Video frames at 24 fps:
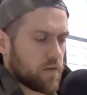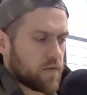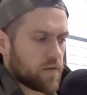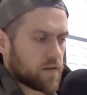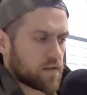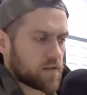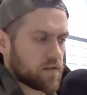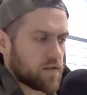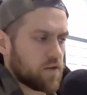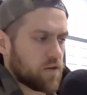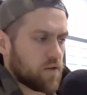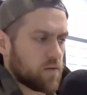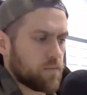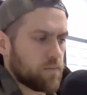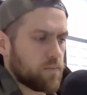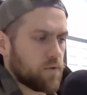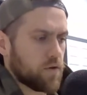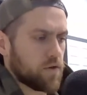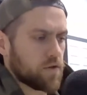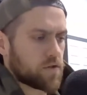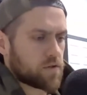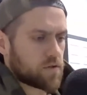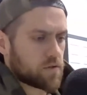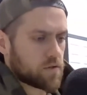of and continue to
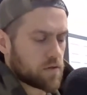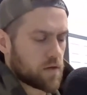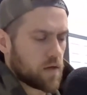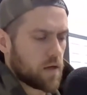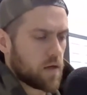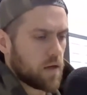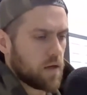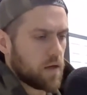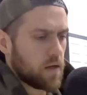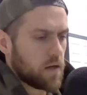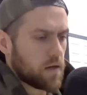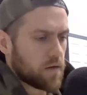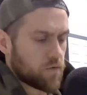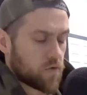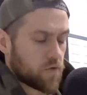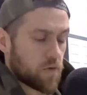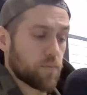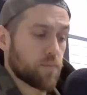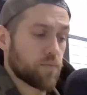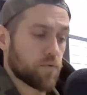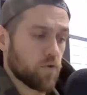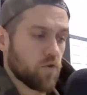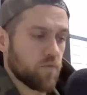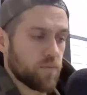push for
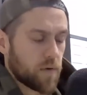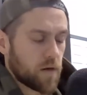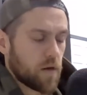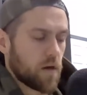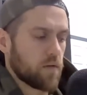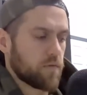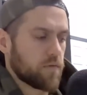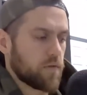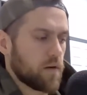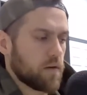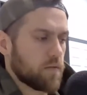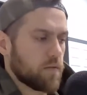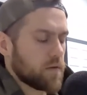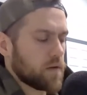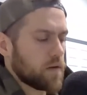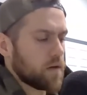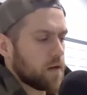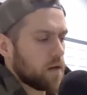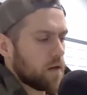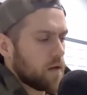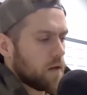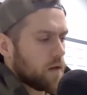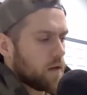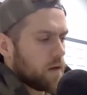improvement off of.
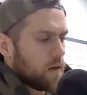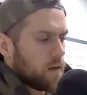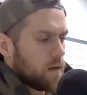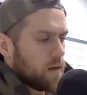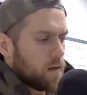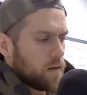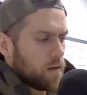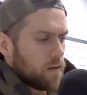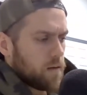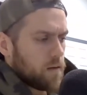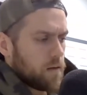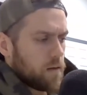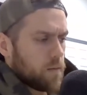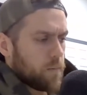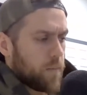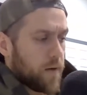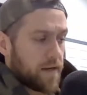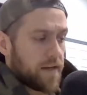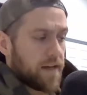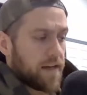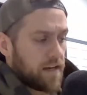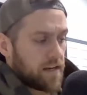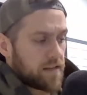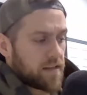
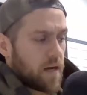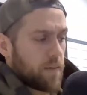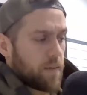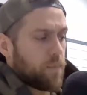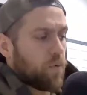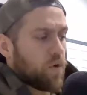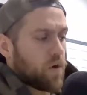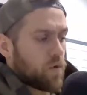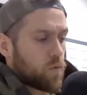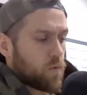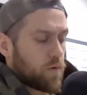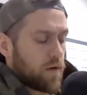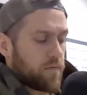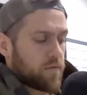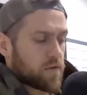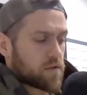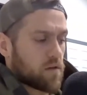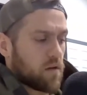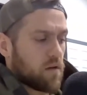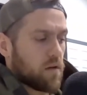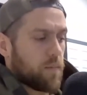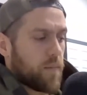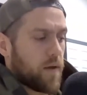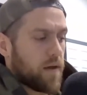But getting to that point where we have a
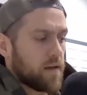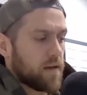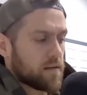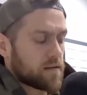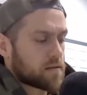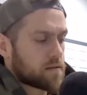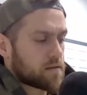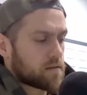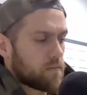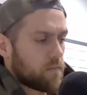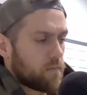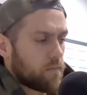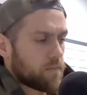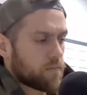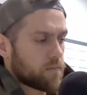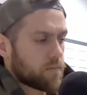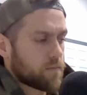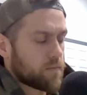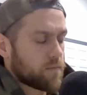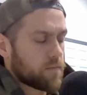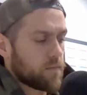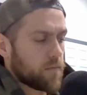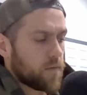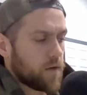solid base,
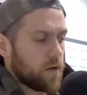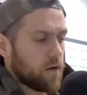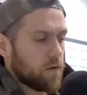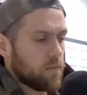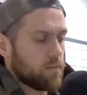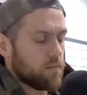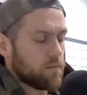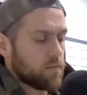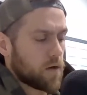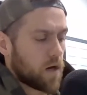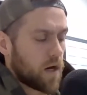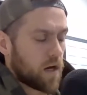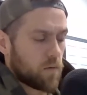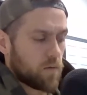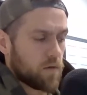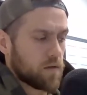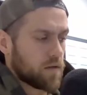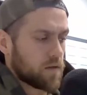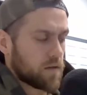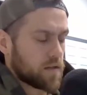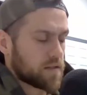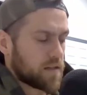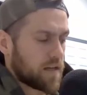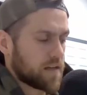you know, God
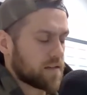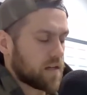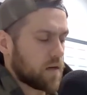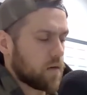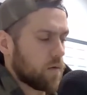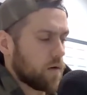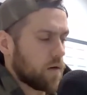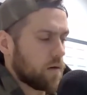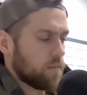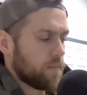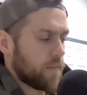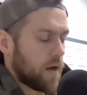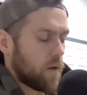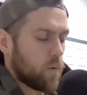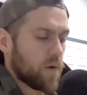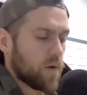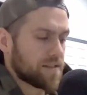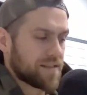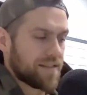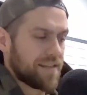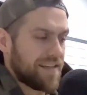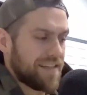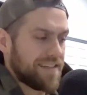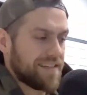willing, it stays that way. That
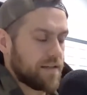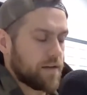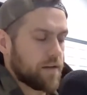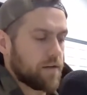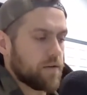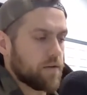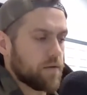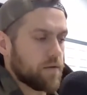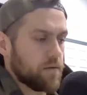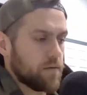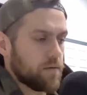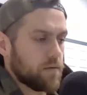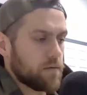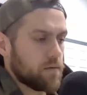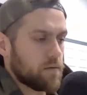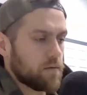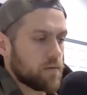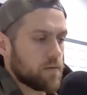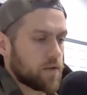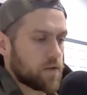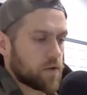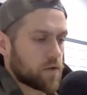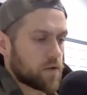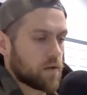wasn't easy to do.
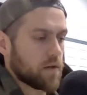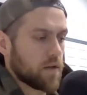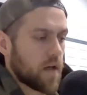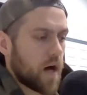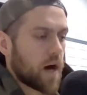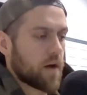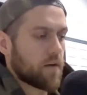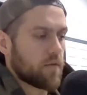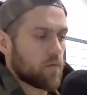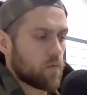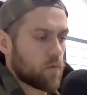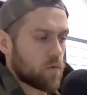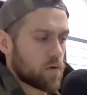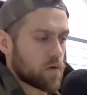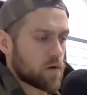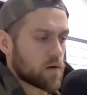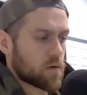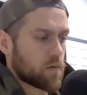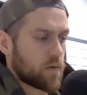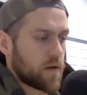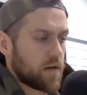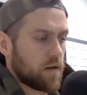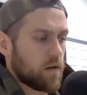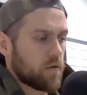It took a lot of
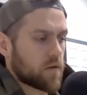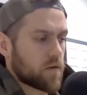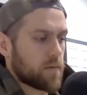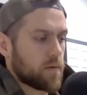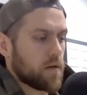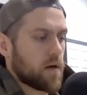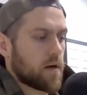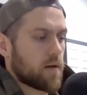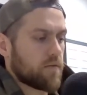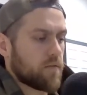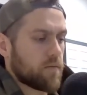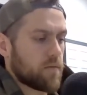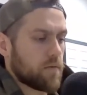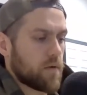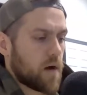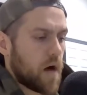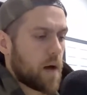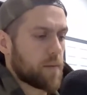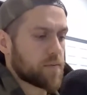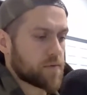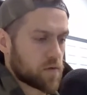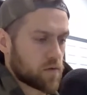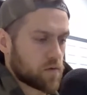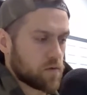work. We had to overcome a lot of
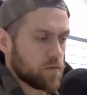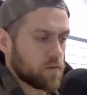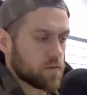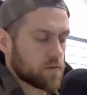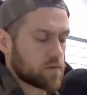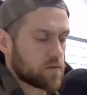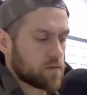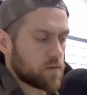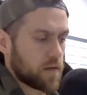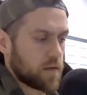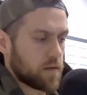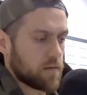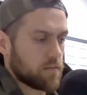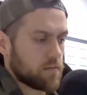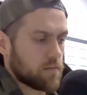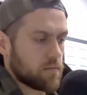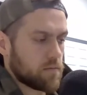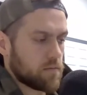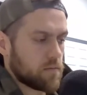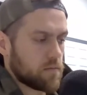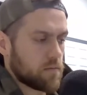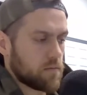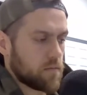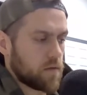obstacles. And,
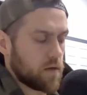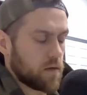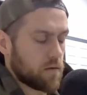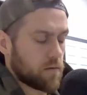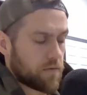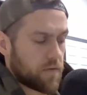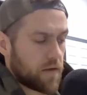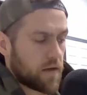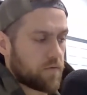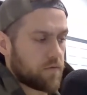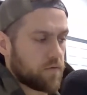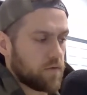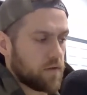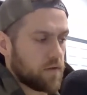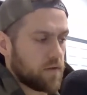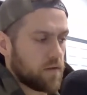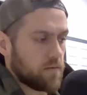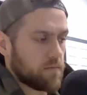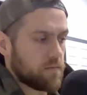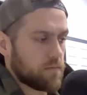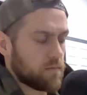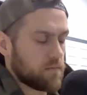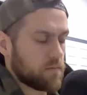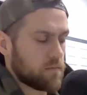you know,
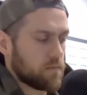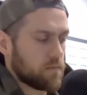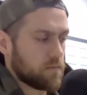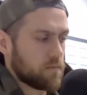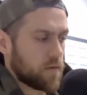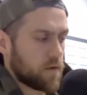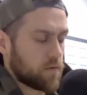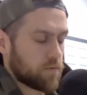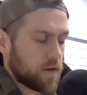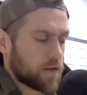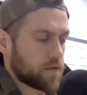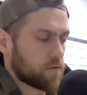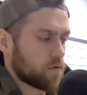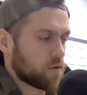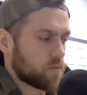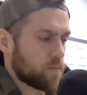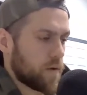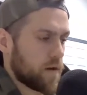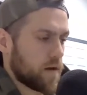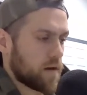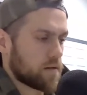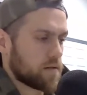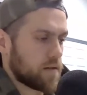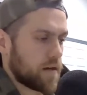thankfully, in
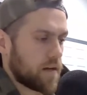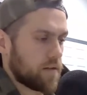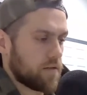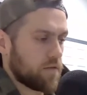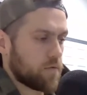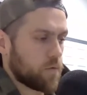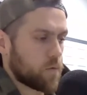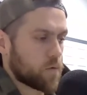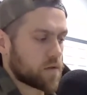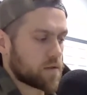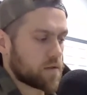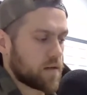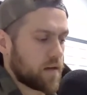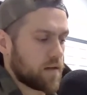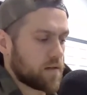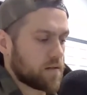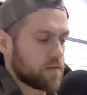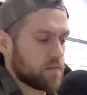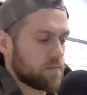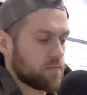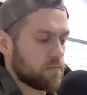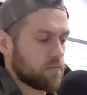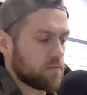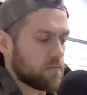retrospect, I had the foresight
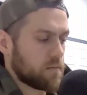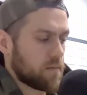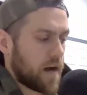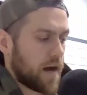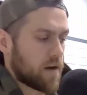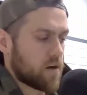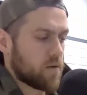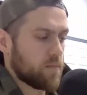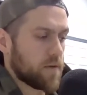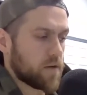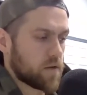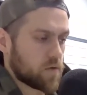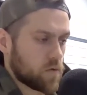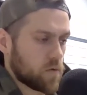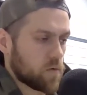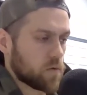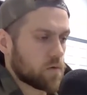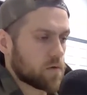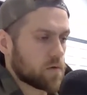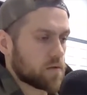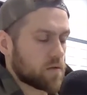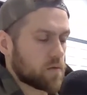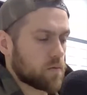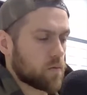to hire
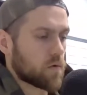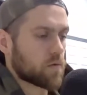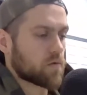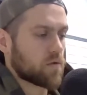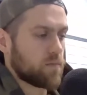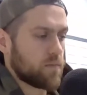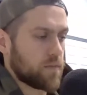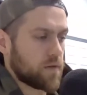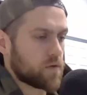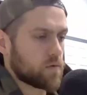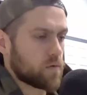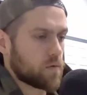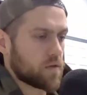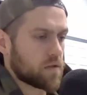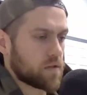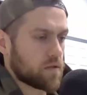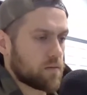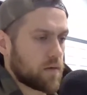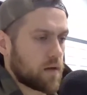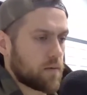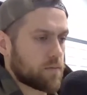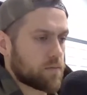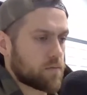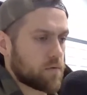mentors and work with mentors
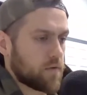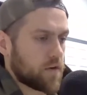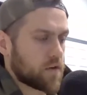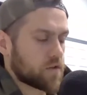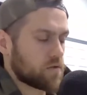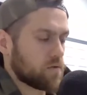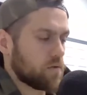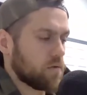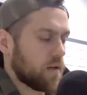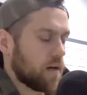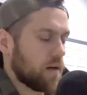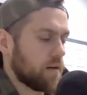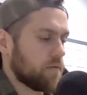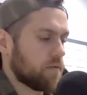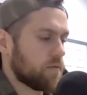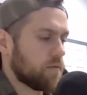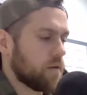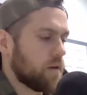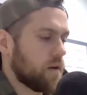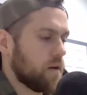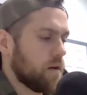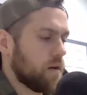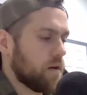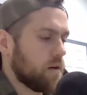in my professional life
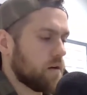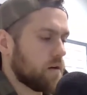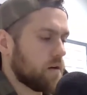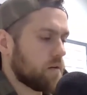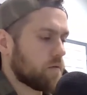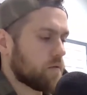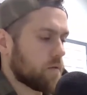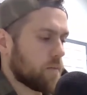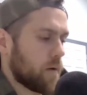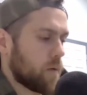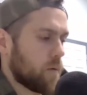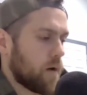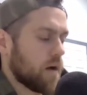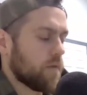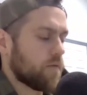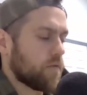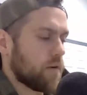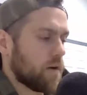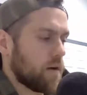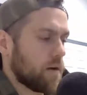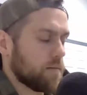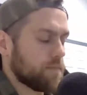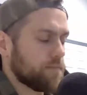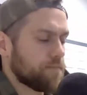for my wife
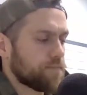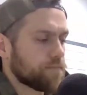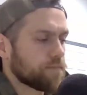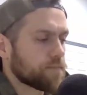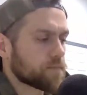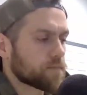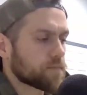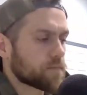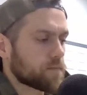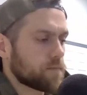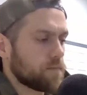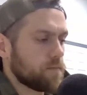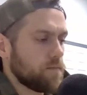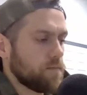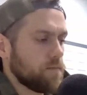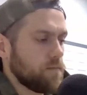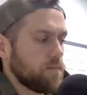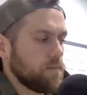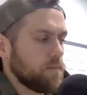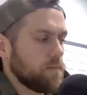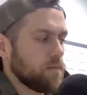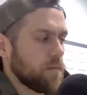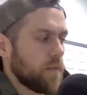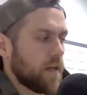and I.
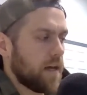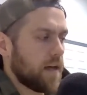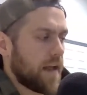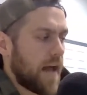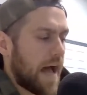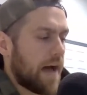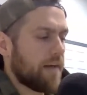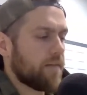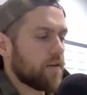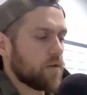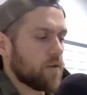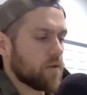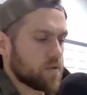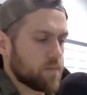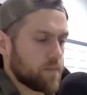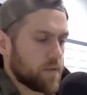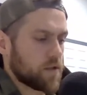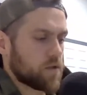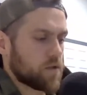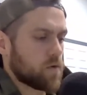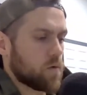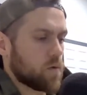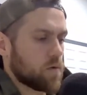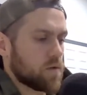And having those
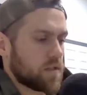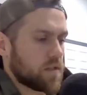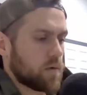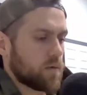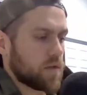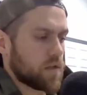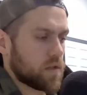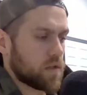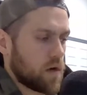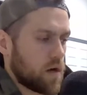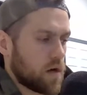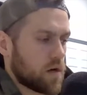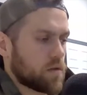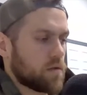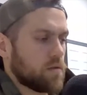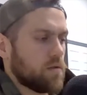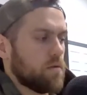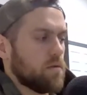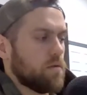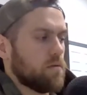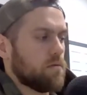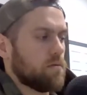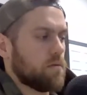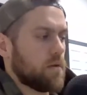mentors that we talk
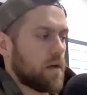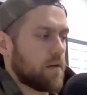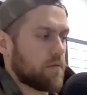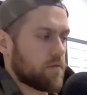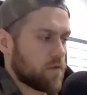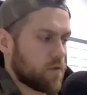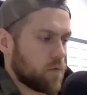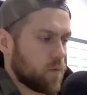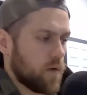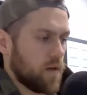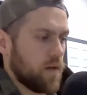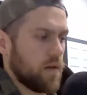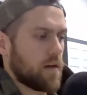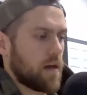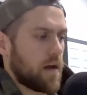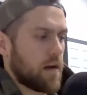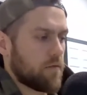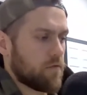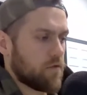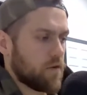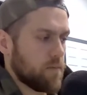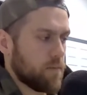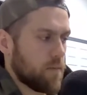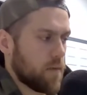to every week,
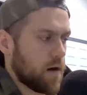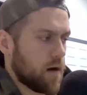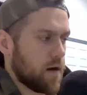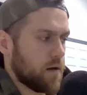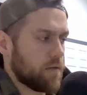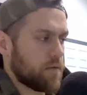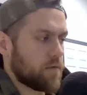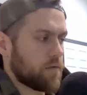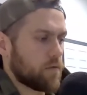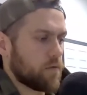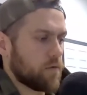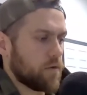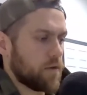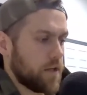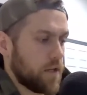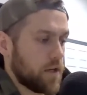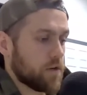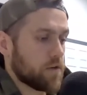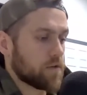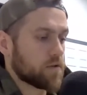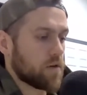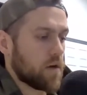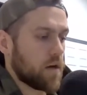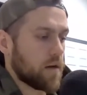every month for
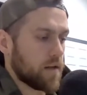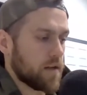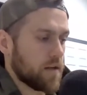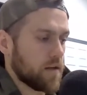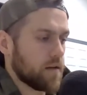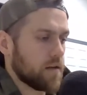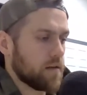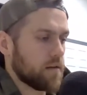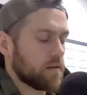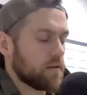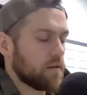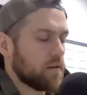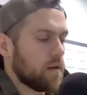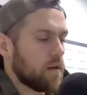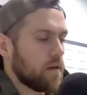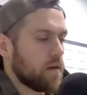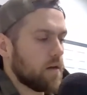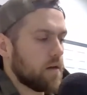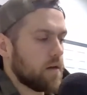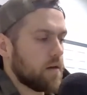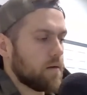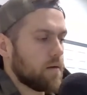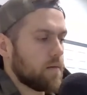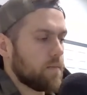years on end,
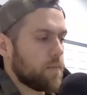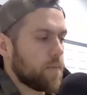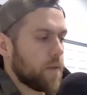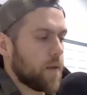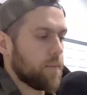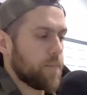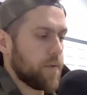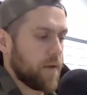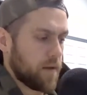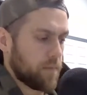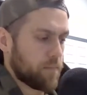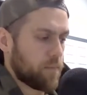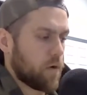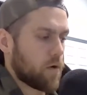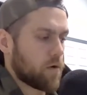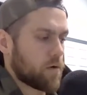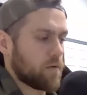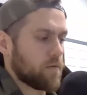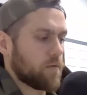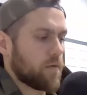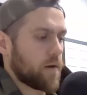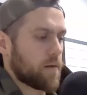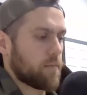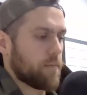and being part
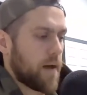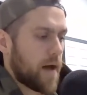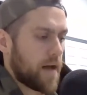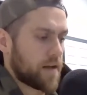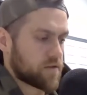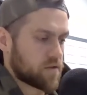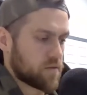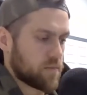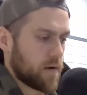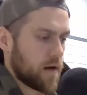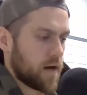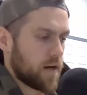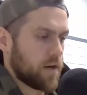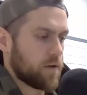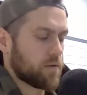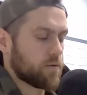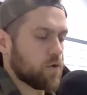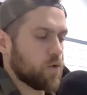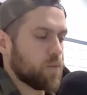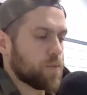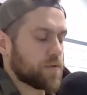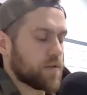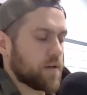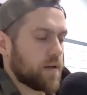of like mastermind
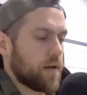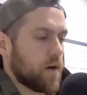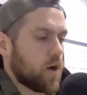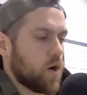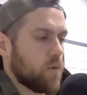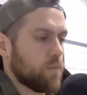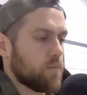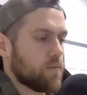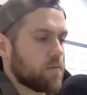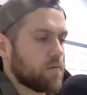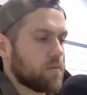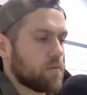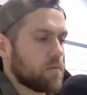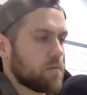groups that help